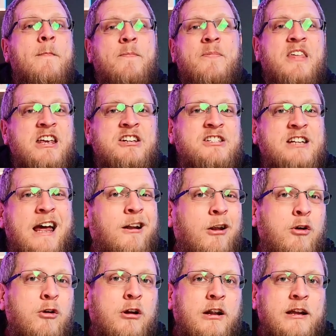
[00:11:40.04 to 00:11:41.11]
they're set
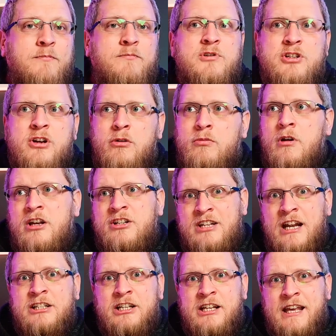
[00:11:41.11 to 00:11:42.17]
locally. So
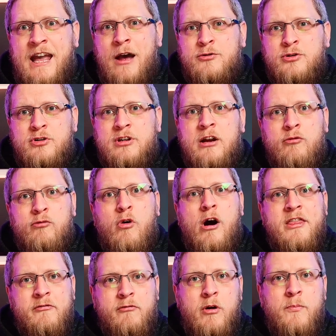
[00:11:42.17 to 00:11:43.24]
essentially councils can
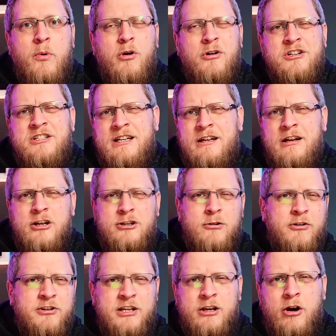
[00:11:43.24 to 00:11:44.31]
write their own policy as
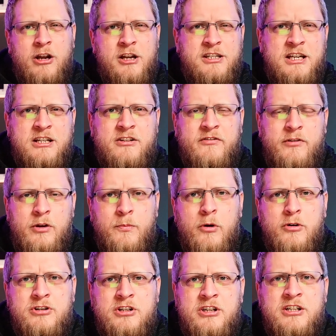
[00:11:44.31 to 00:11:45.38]
long as it kind of ticks a few
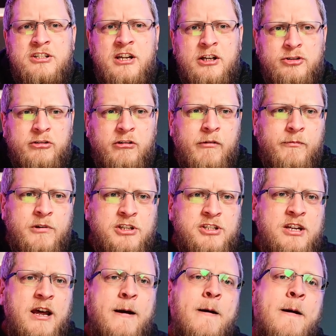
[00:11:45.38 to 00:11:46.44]
boxes that central government
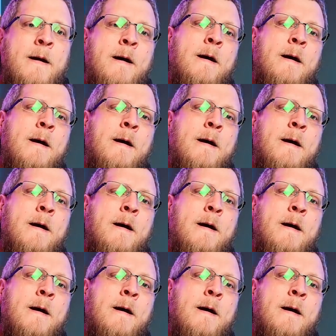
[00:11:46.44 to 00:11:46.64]
set.